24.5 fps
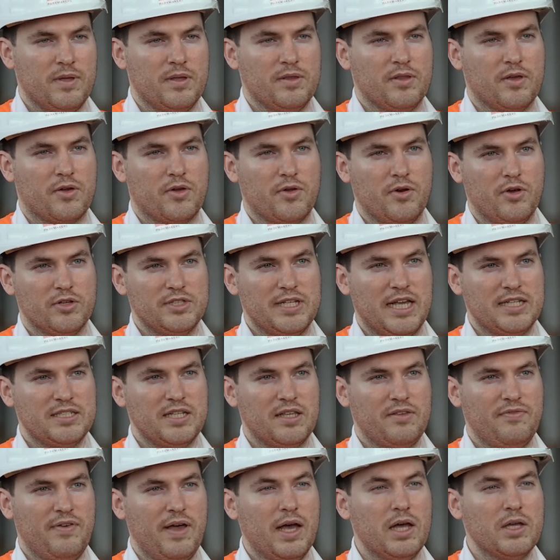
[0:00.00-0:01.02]
The gross
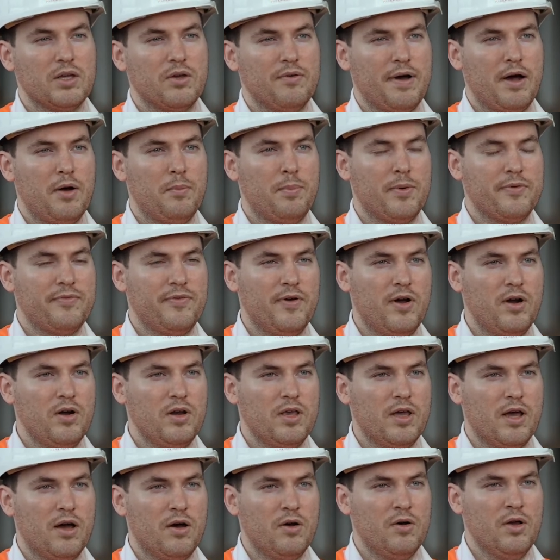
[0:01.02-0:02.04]
asset value of our
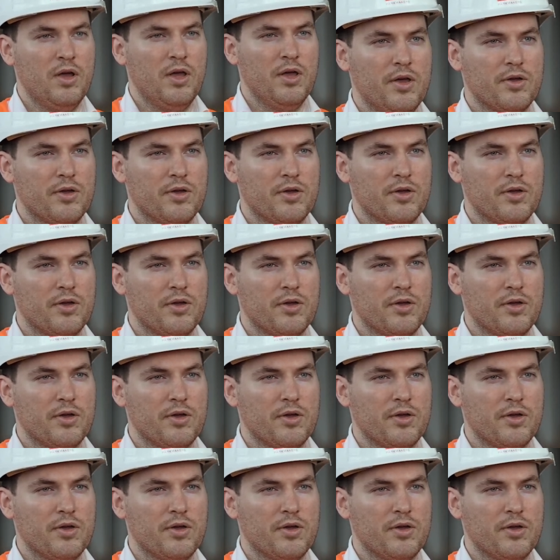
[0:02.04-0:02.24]
portfolio